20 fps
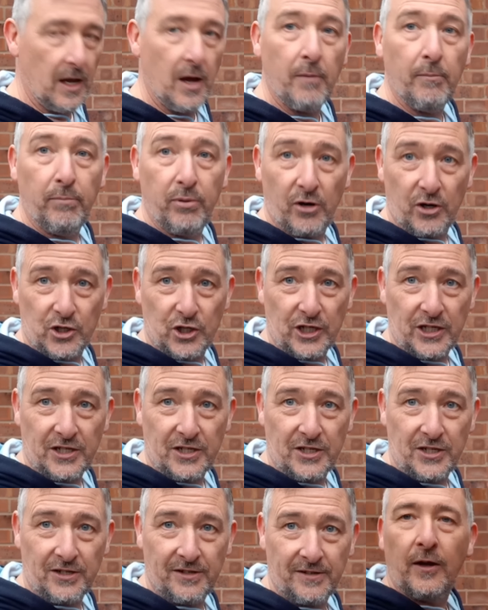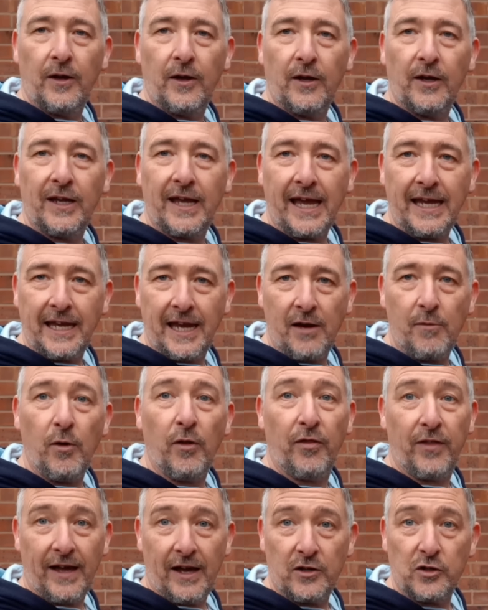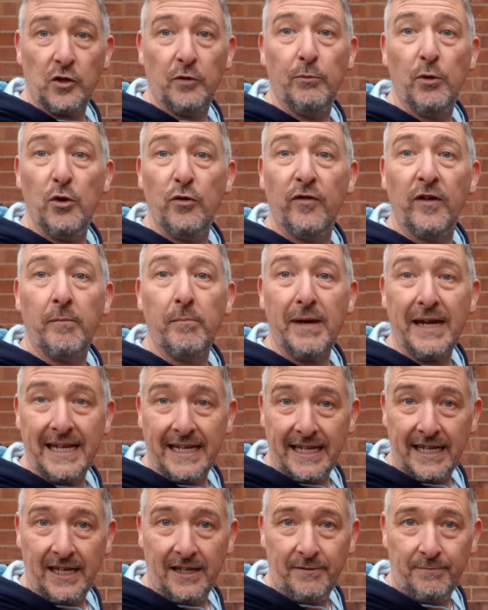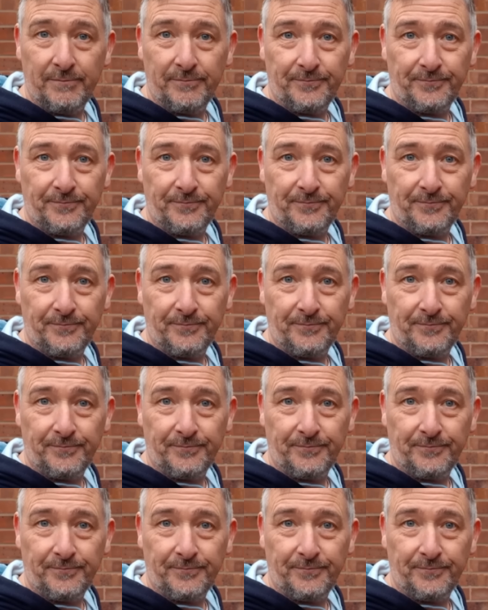brushes, KK1000 moving media.